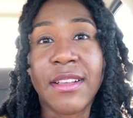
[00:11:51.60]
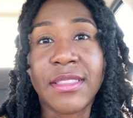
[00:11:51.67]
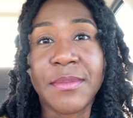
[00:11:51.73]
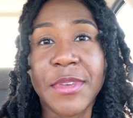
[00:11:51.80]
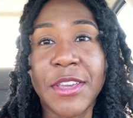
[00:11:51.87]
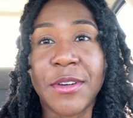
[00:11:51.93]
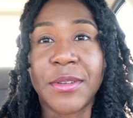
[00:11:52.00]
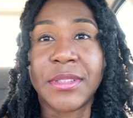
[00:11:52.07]
let
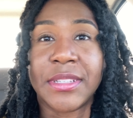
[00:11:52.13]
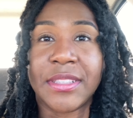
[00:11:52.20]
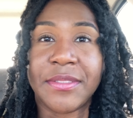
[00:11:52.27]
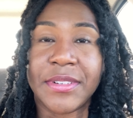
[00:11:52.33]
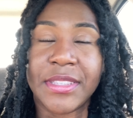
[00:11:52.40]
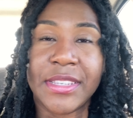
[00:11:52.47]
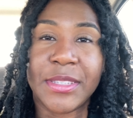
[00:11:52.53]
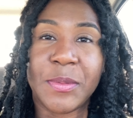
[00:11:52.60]
me go
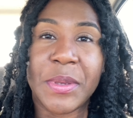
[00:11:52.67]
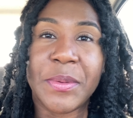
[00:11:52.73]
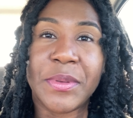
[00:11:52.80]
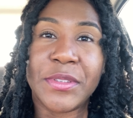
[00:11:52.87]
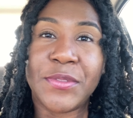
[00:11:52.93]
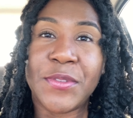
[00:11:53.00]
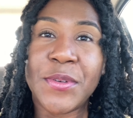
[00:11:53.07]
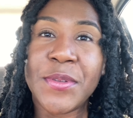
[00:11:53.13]
deliver these
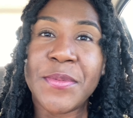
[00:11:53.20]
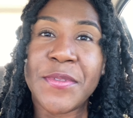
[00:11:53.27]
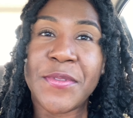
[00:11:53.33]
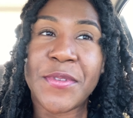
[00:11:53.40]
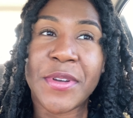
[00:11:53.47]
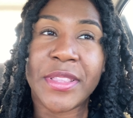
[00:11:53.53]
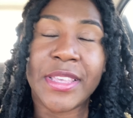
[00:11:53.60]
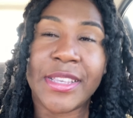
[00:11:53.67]
people's food
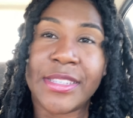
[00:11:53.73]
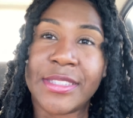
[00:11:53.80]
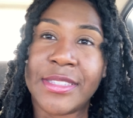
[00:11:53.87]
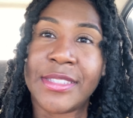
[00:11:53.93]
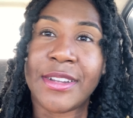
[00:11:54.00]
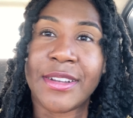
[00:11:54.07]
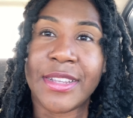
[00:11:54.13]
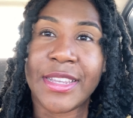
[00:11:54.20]
before they
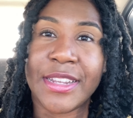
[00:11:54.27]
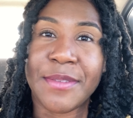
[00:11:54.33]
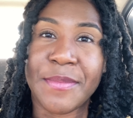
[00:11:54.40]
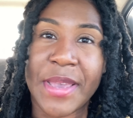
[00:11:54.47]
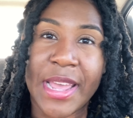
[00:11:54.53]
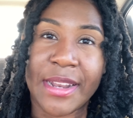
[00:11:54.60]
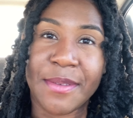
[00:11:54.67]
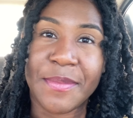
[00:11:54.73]
start getting mad at